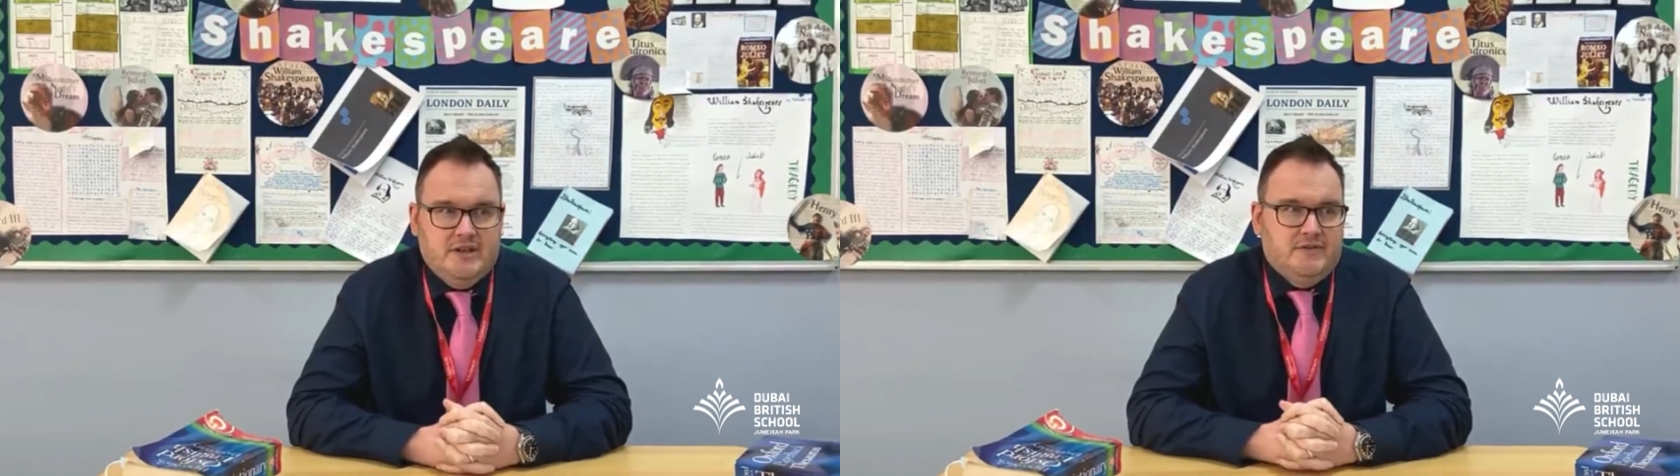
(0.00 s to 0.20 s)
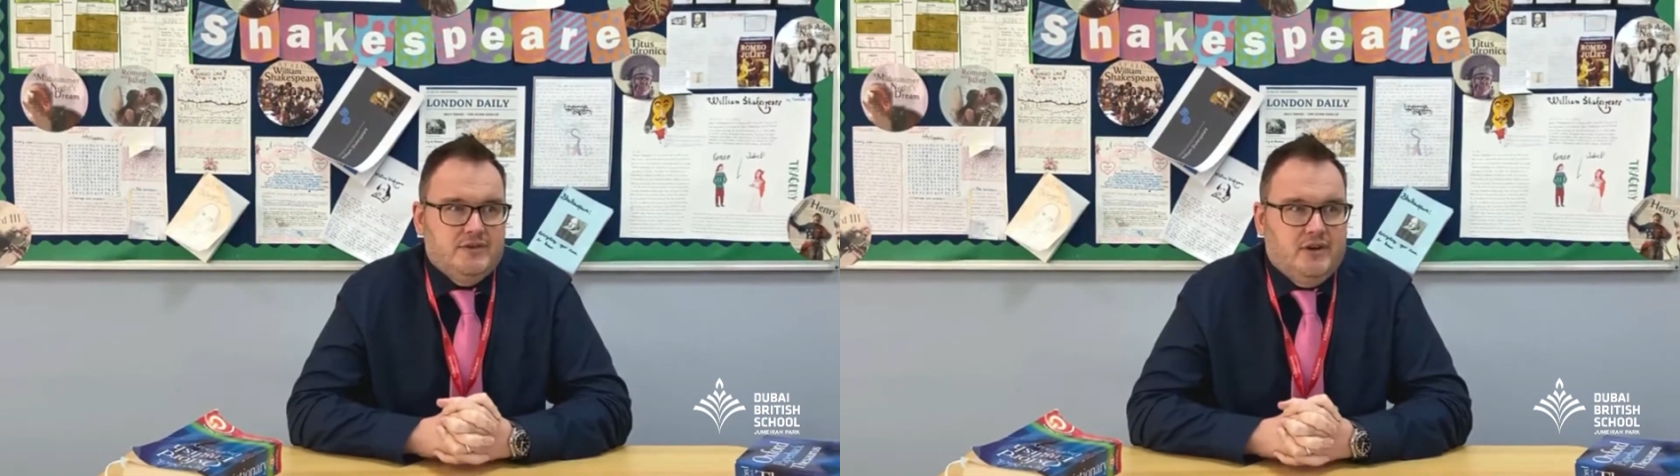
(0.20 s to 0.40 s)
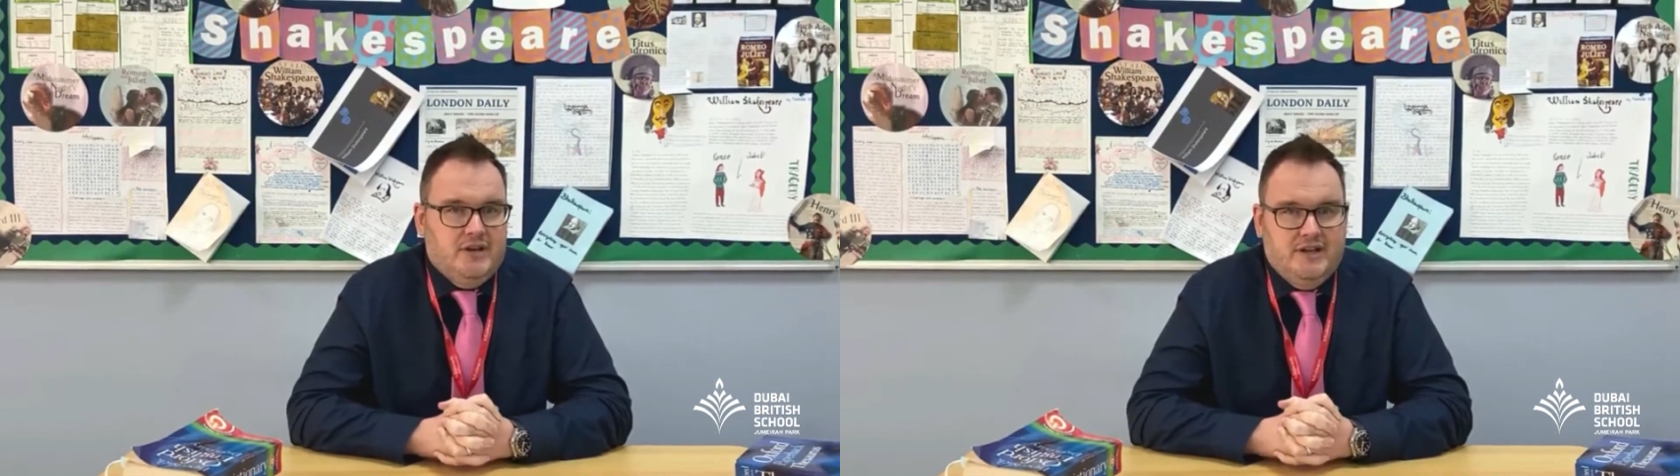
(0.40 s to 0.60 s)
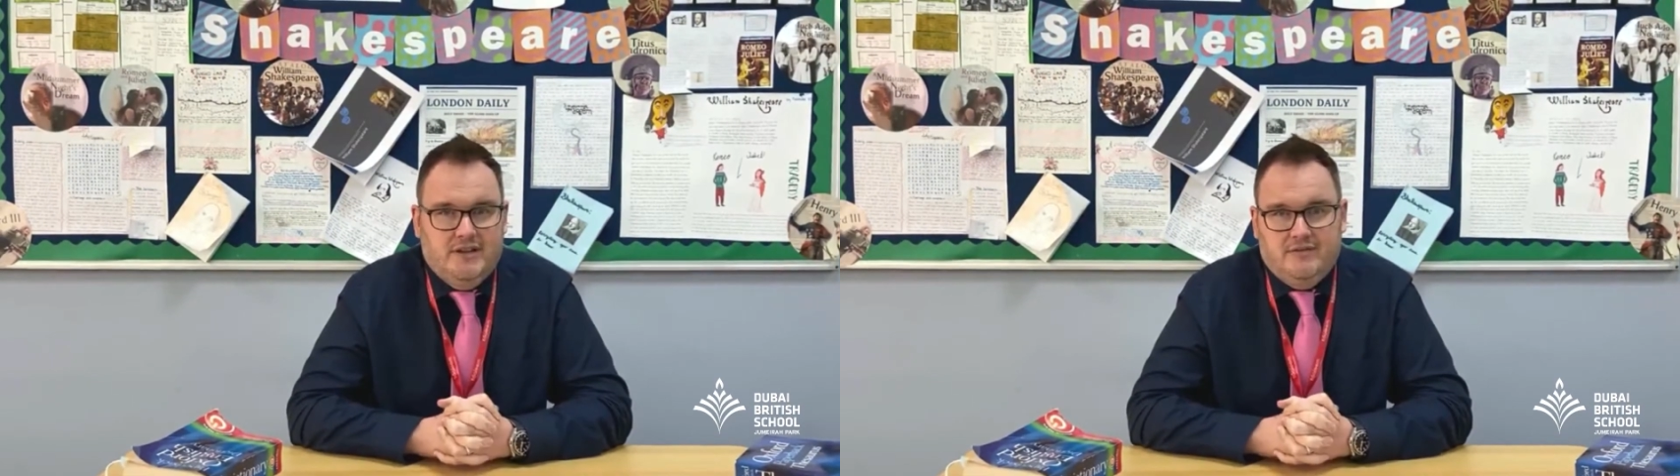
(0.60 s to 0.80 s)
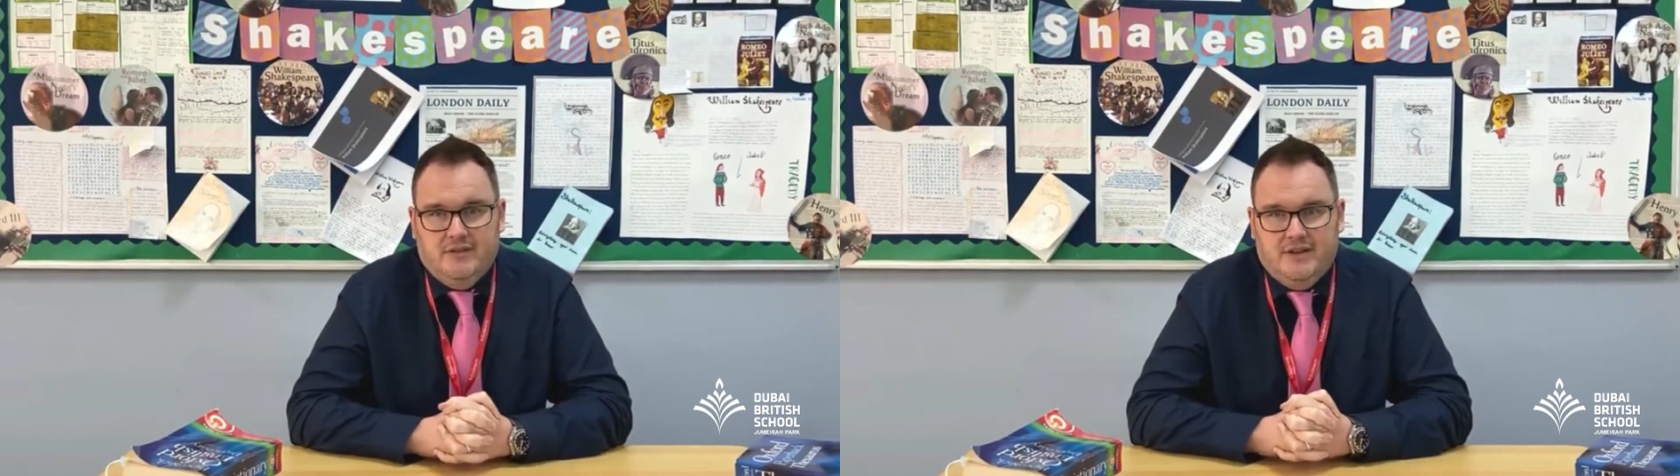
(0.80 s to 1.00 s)
I've taught
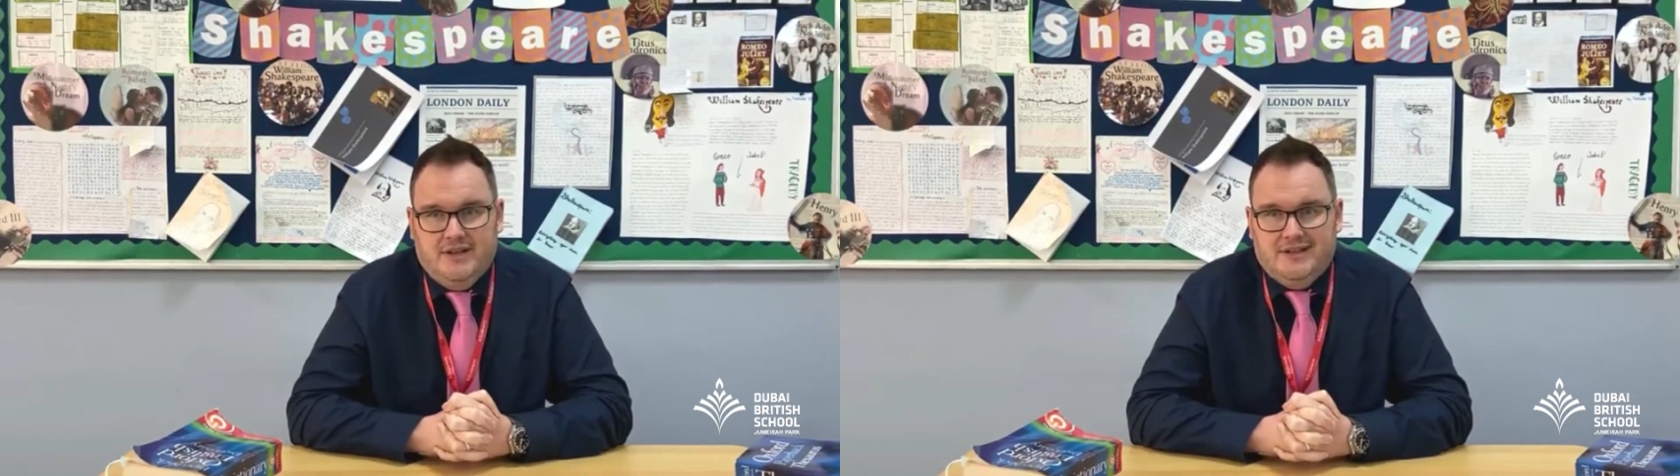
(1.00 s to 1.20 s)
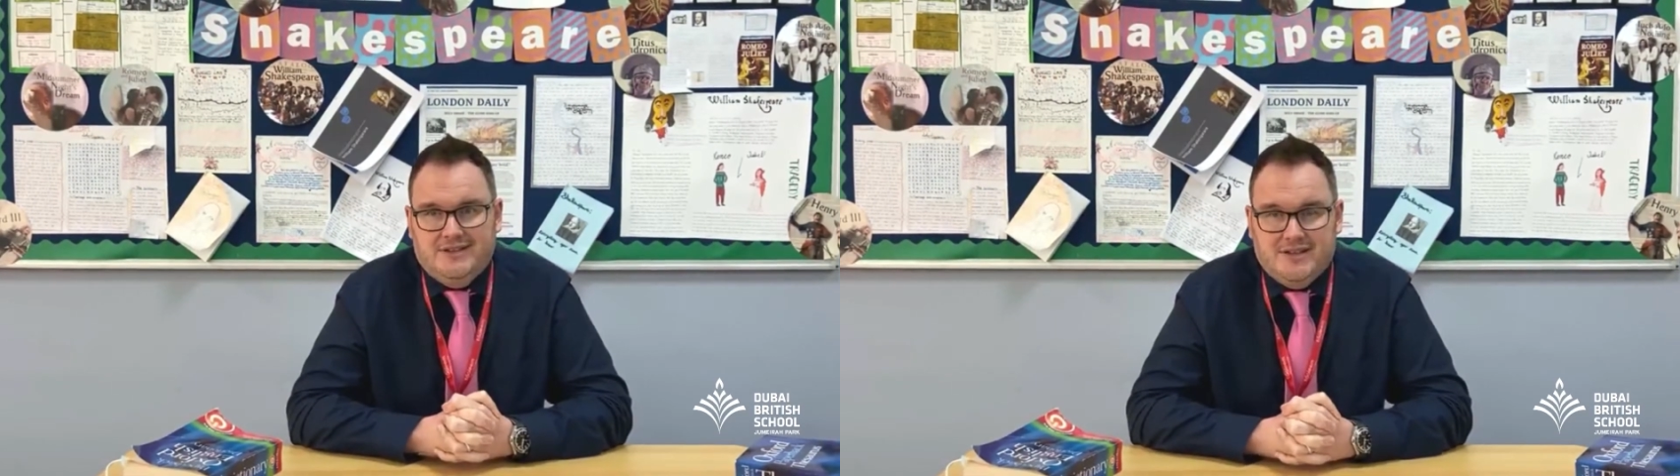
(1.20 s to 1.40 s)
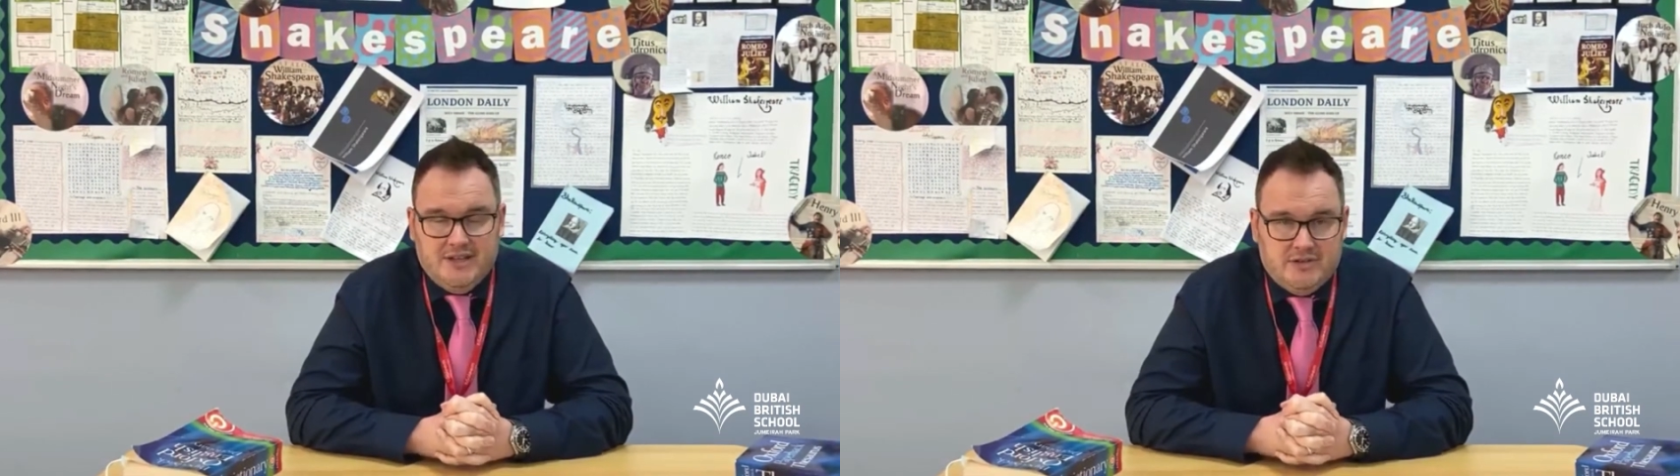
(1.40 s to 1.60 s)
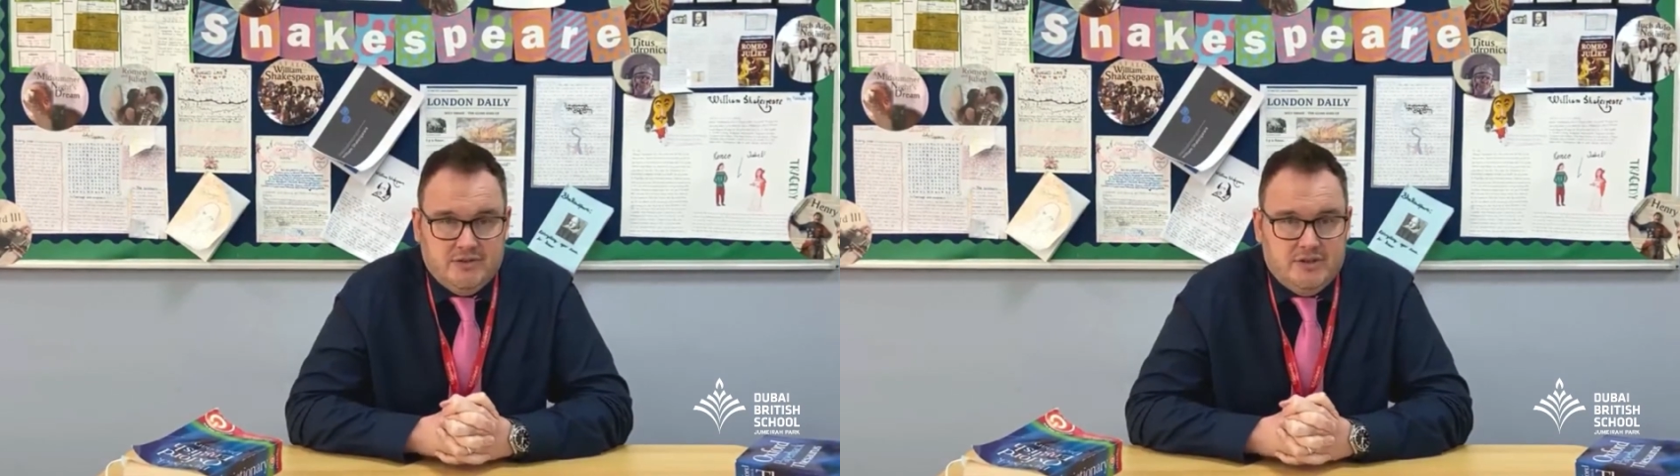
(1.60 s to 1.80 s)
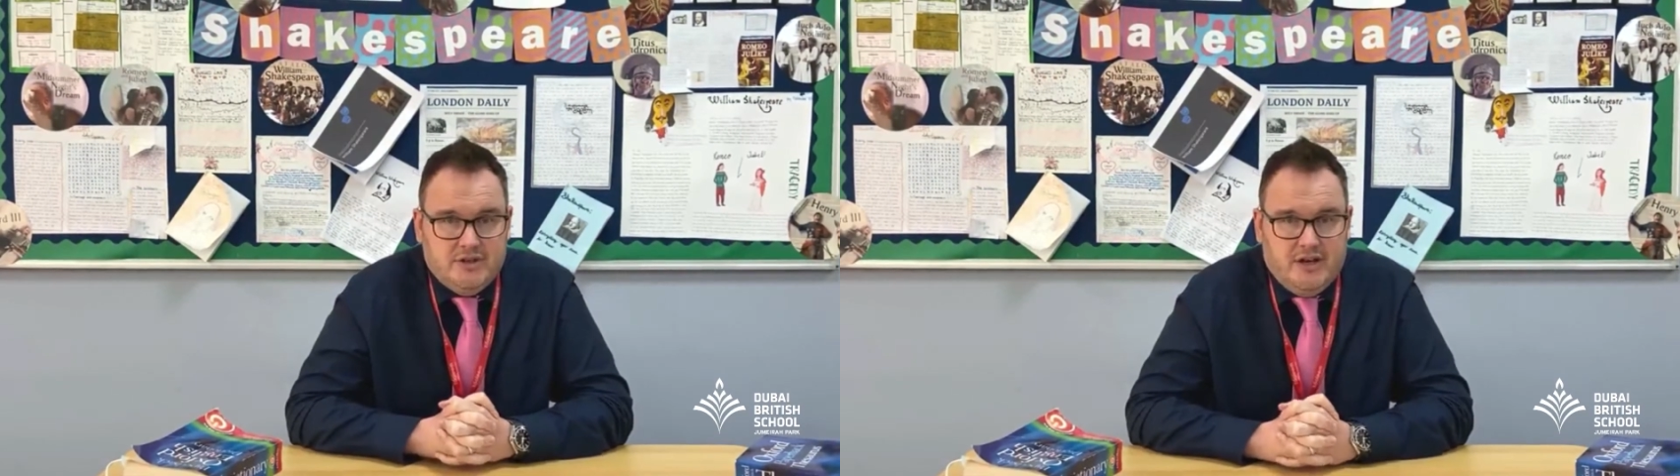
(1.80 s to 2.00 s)
A-level English
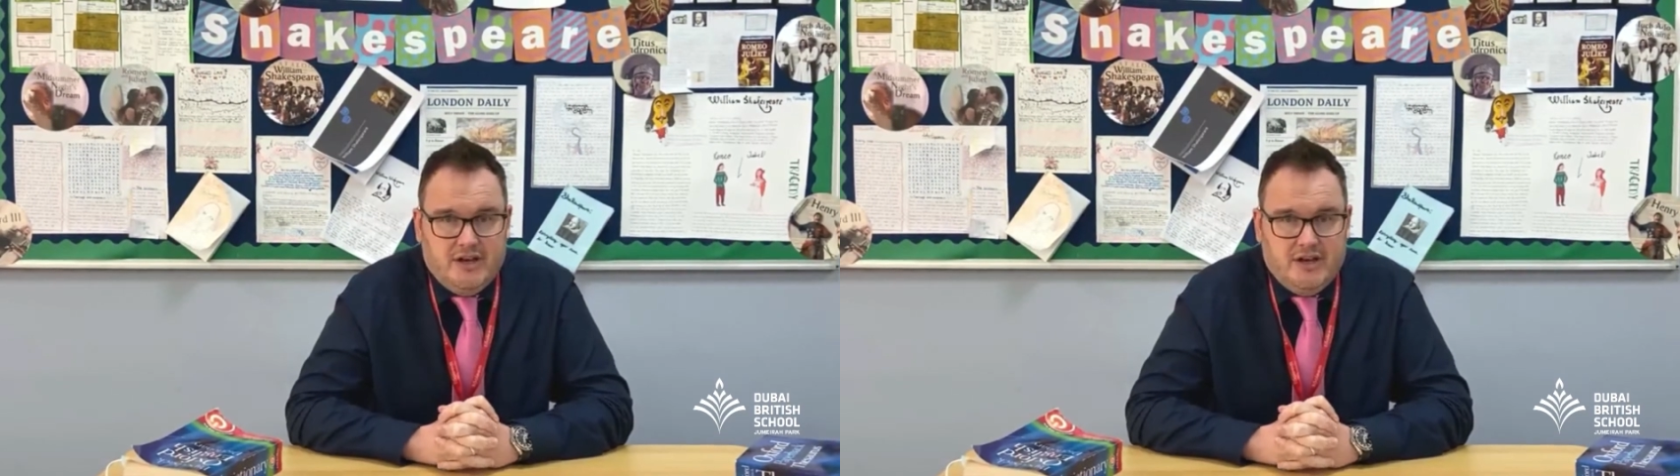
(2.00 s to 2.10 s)
literature,